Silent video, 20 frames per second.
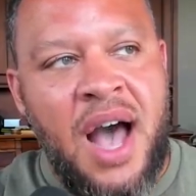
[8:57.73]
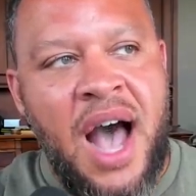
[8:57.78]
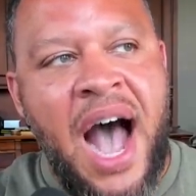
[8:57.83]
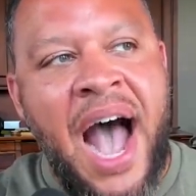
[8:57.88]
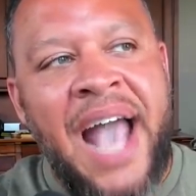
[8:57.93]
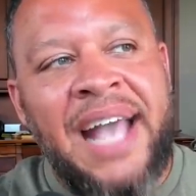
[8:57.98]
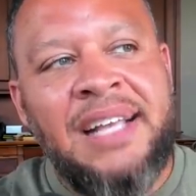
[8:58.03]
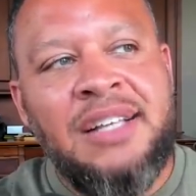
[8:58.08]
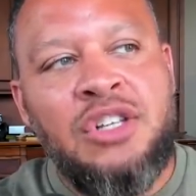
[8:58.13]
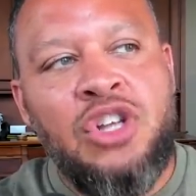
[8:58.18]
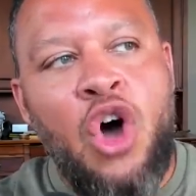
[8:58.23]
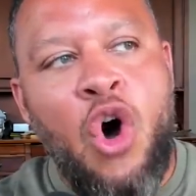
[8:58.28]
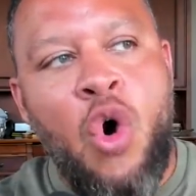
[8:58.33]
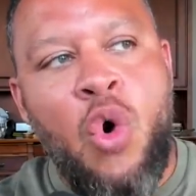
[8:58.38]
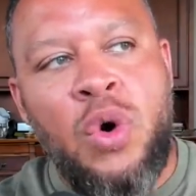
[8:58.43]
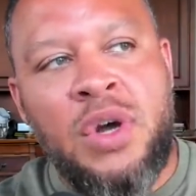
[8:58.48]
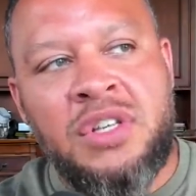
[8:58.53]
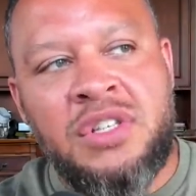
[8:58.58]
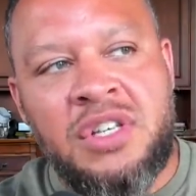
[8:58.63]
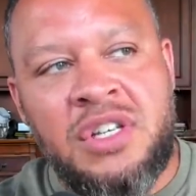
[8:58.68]
I
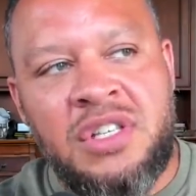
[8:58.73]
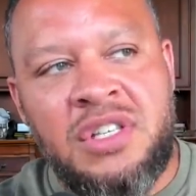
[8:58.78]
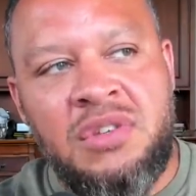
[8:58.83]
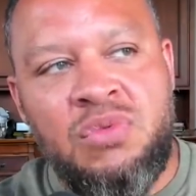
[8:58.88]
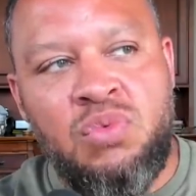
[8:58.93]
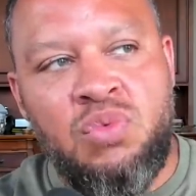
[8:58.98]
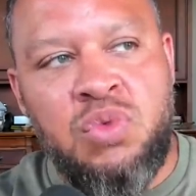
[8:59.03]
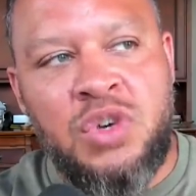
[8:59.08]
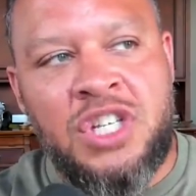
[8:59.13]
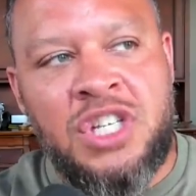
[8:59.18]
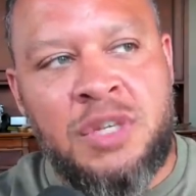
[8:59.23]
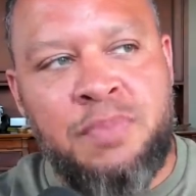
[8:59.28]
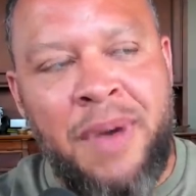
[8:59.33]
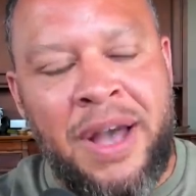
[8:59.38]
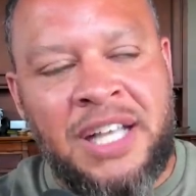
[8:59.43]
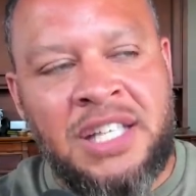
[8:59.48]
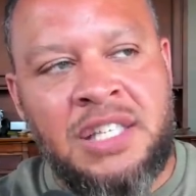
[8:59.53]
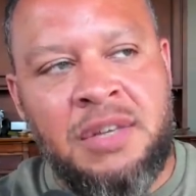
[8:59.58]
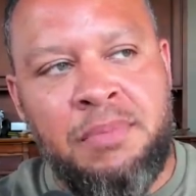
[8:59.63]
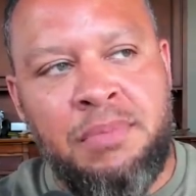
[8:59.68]
know is a
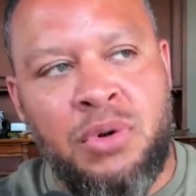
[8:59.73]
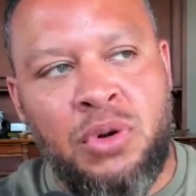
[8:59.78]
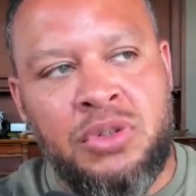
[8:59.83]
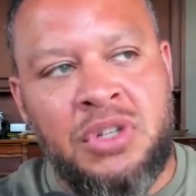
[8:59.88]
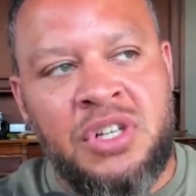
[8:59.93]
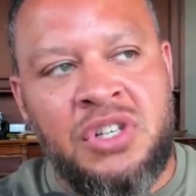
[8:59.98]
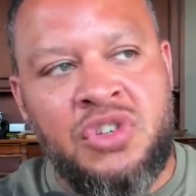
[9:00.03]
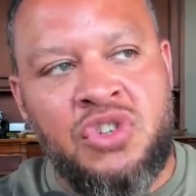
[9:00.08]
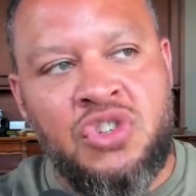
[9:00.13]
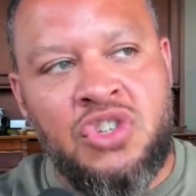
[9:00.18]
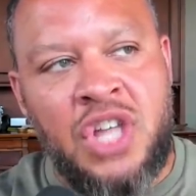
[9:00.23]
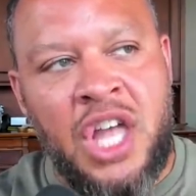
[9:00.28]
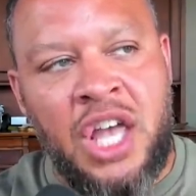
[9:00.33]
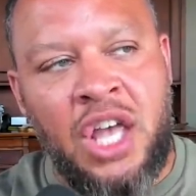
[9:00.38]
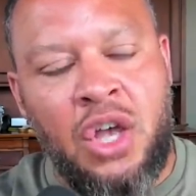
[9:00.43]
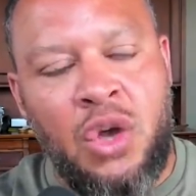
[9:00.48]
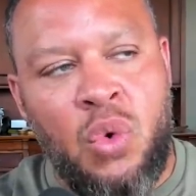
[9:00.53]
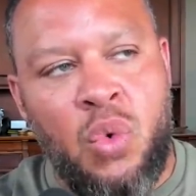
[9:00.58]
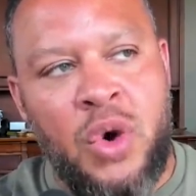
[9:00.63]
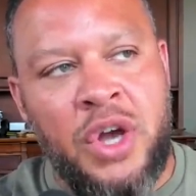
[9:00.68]
respectable,
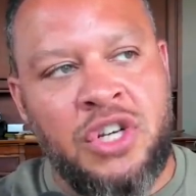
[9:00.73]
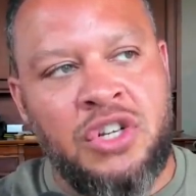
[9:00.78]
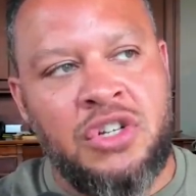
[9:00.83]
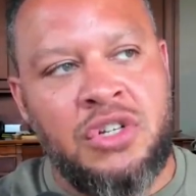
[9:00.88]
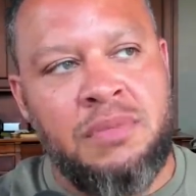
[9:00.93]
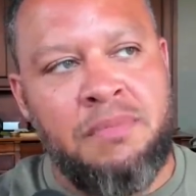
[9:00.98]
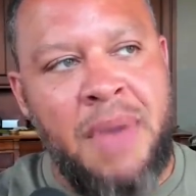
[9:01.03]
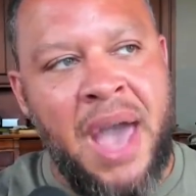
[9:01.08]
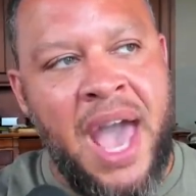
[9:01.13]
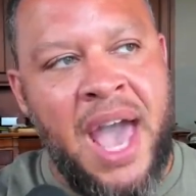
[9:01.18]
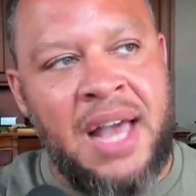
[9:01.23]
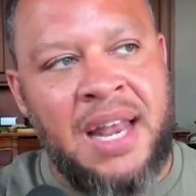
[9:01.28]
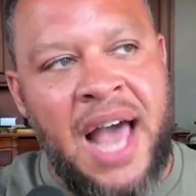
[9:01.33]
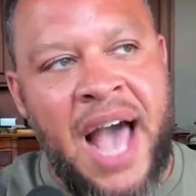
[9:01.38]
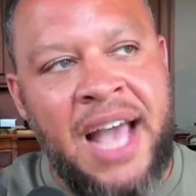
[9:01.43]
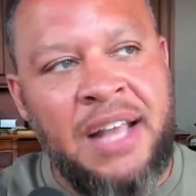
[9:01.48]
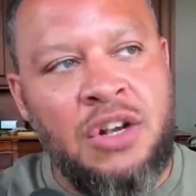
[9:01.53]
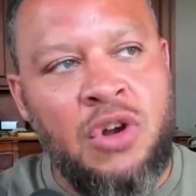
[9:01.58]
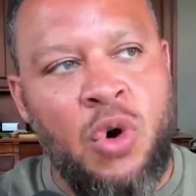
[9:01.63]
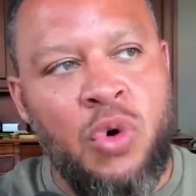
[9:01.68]
distinguished man.
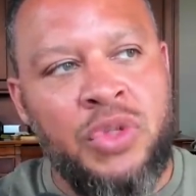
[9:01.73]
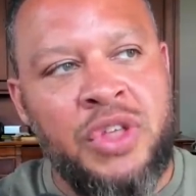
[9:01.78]
I know